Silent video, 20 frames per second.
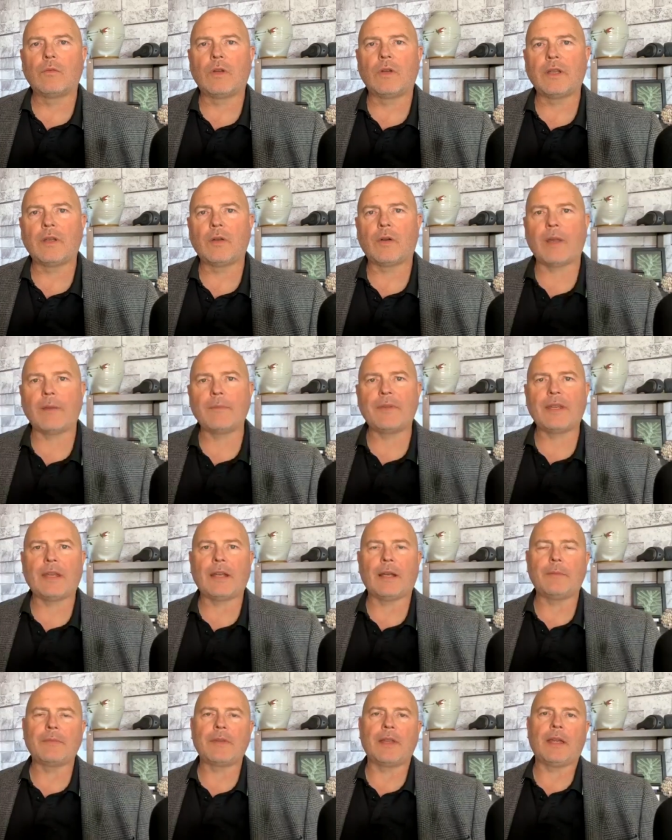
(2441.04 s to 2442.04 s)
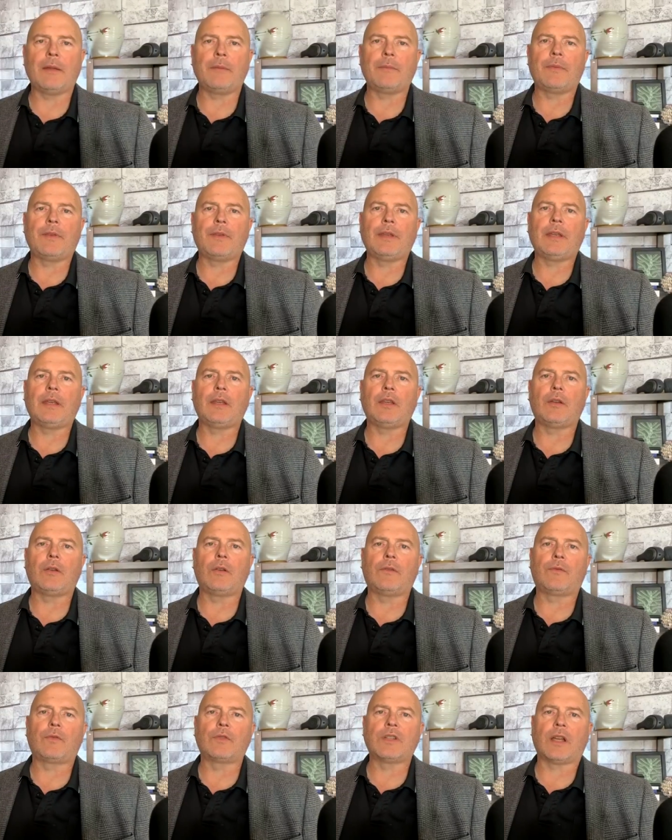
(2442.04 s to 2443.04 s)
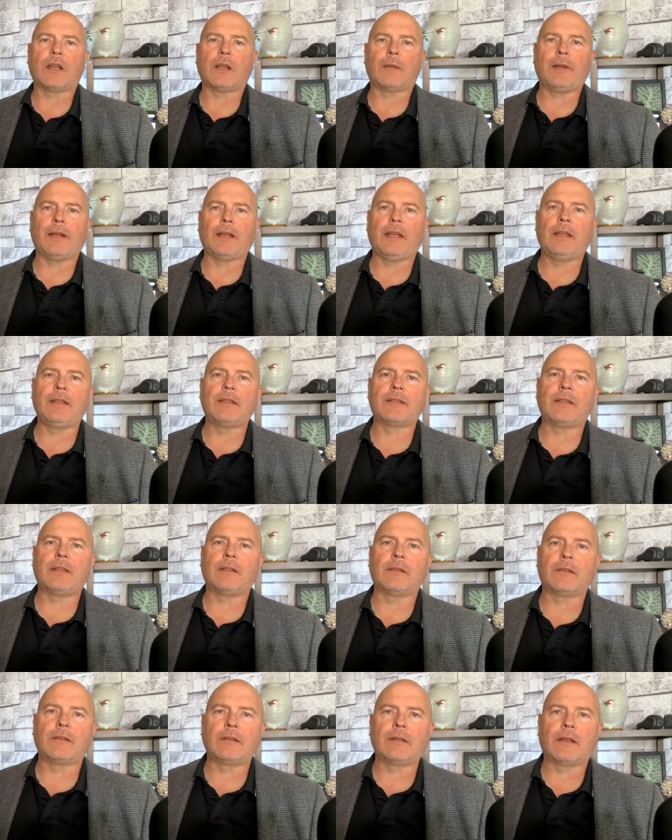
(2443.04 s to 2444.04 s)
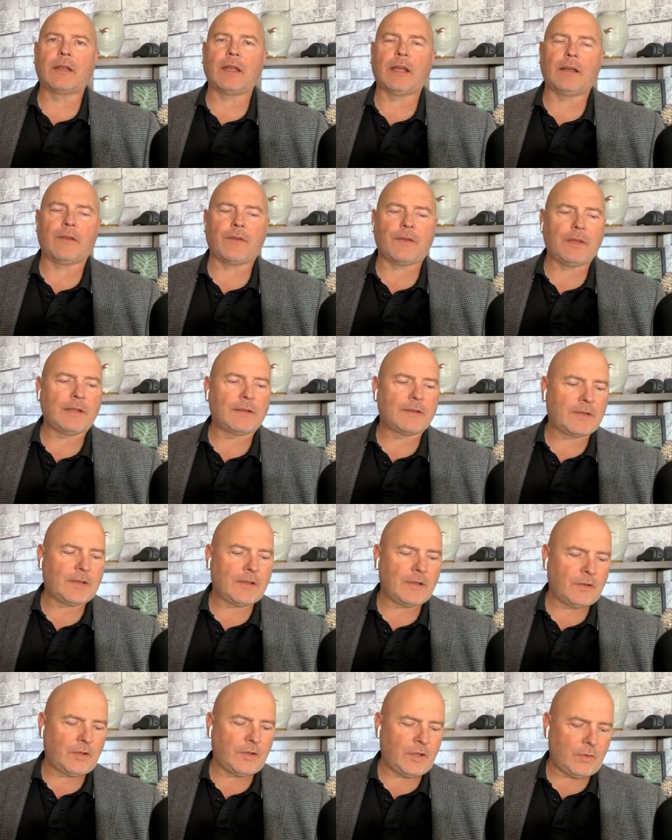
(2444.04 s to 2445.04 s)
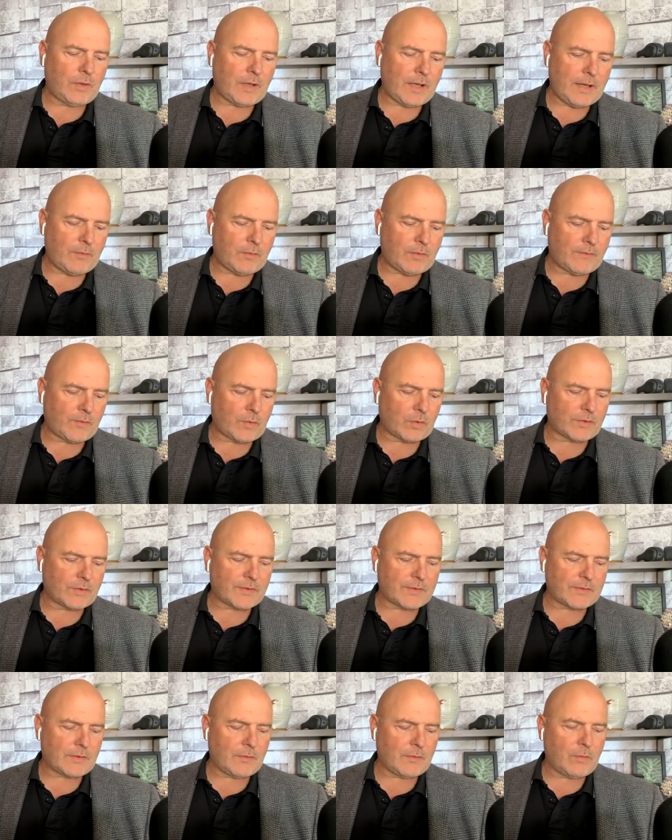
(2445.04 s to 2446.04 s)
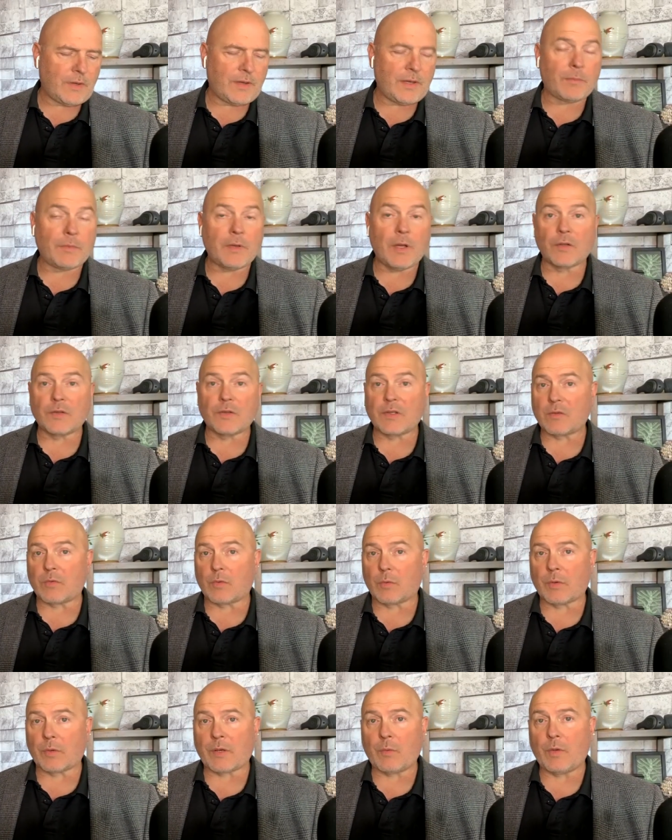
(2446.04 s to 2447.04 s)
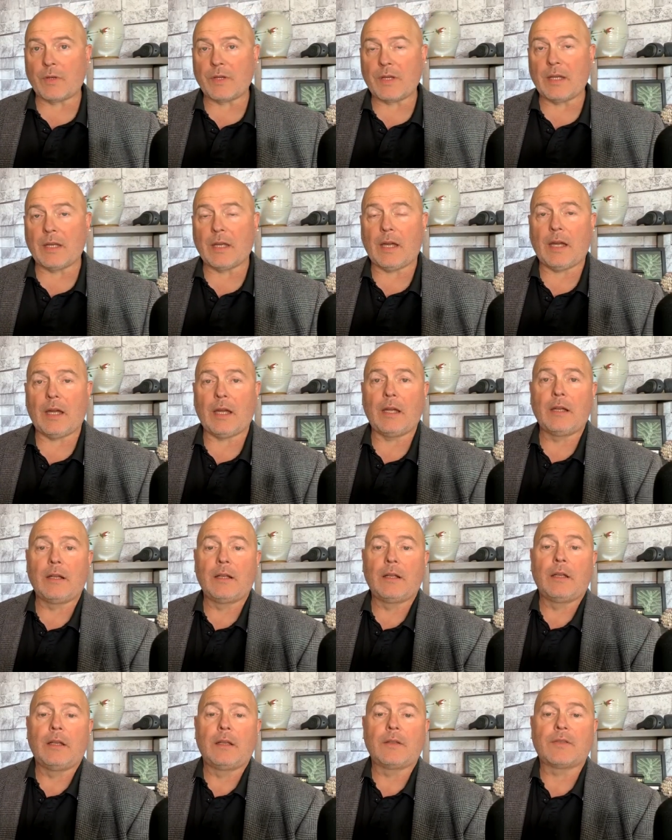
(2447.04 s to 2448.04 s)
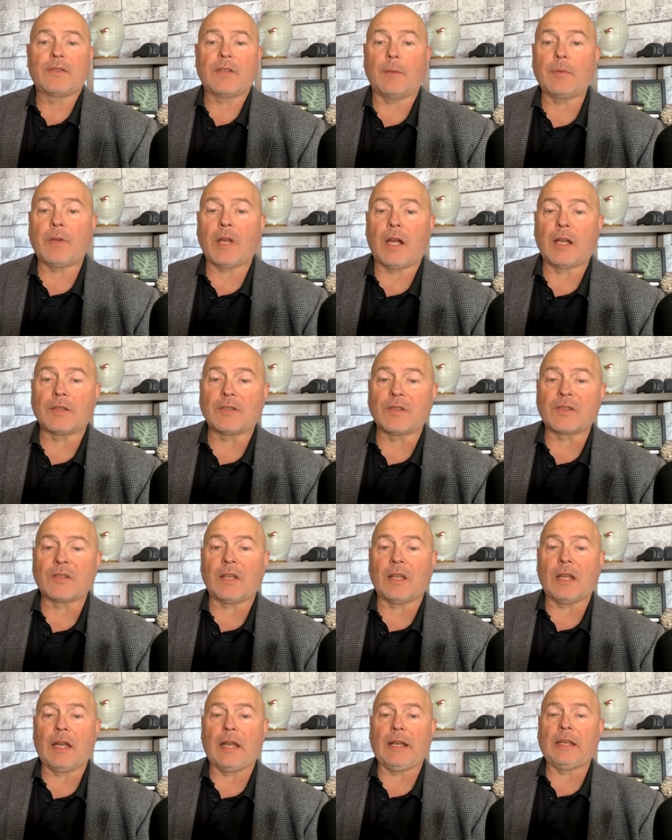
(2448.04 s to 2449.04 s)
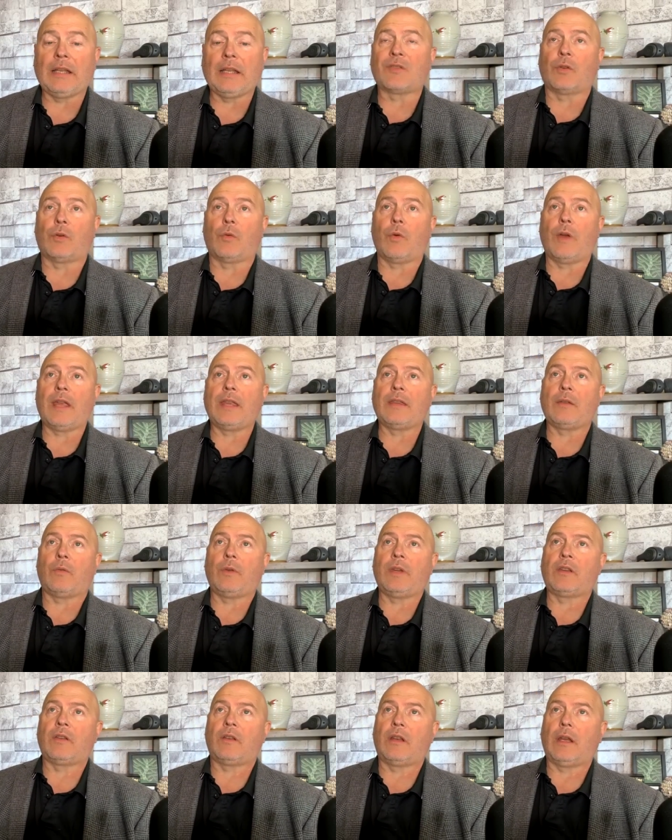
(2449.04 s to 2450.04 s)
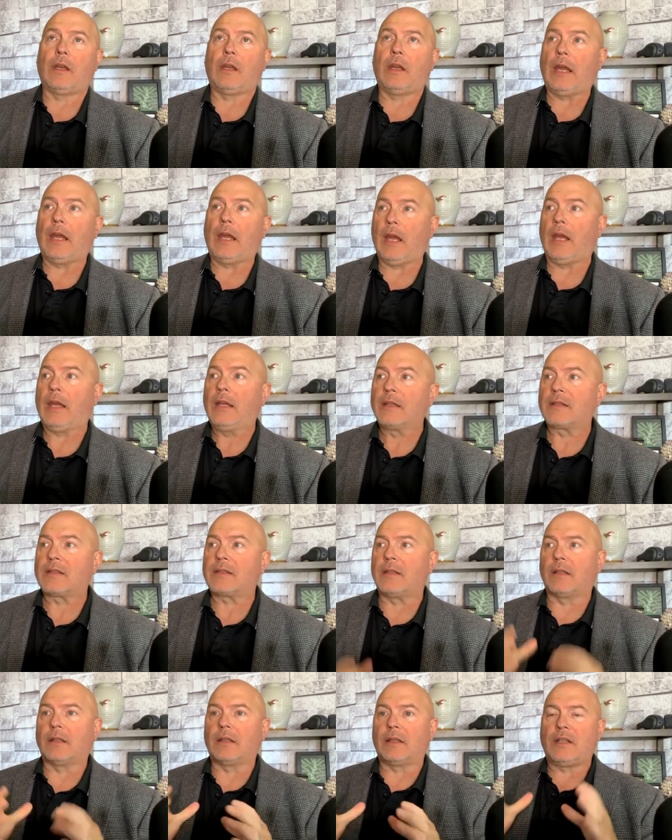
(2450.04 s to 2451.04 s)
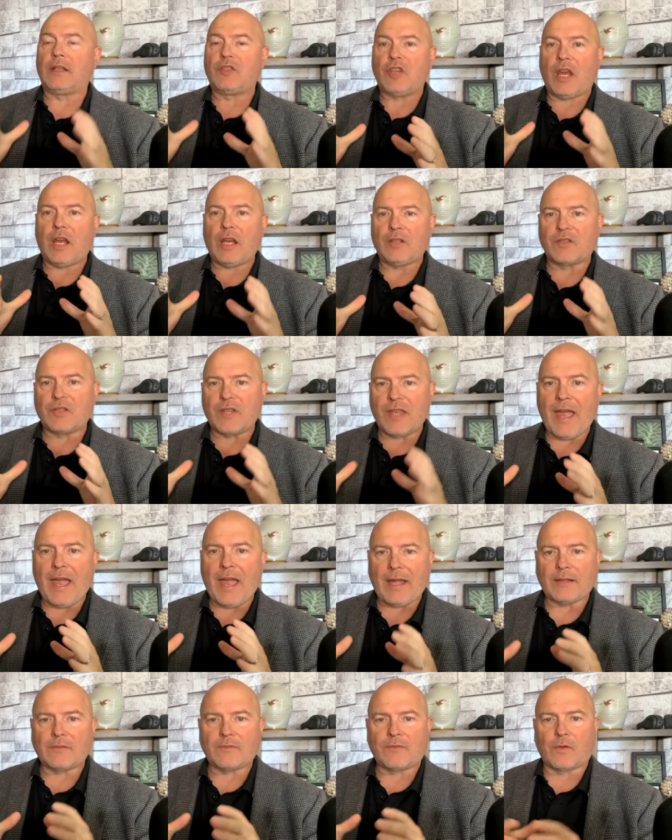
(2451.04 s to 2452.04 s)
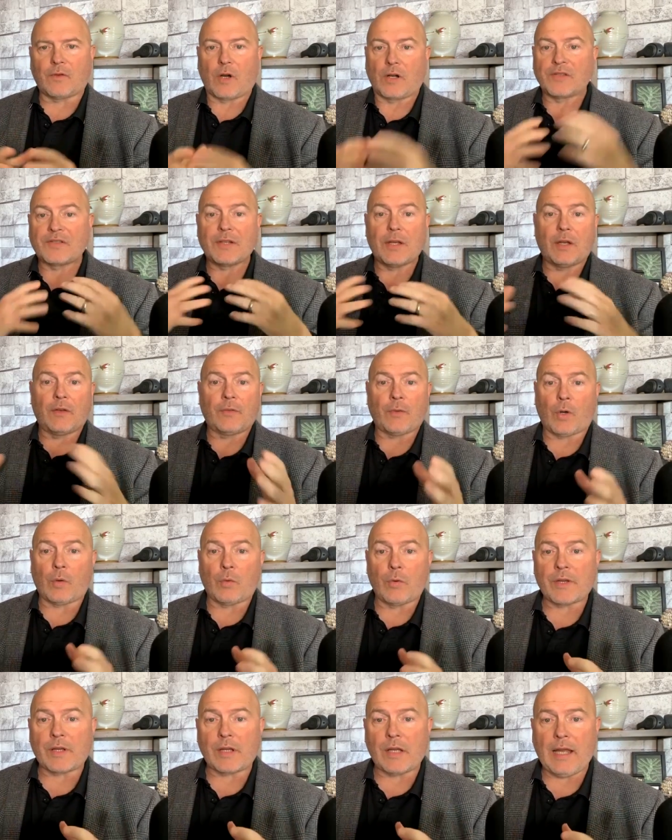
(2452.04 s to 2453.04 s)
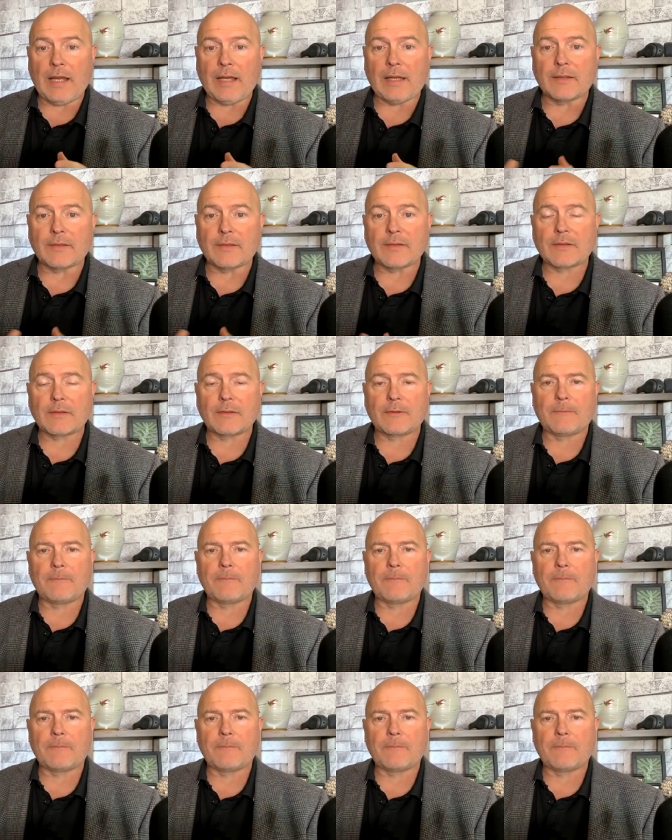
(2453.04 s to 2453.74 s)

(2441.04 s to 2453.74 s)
Well, you know what I'm thinking. I'm I'm thinking. You know, if we're talking about instant kind of things, you know, you and I, of course, with hypnosis, we're working with the uh, subconscious a lot. Is there a way that we could instantly change that for ourselves or with clients?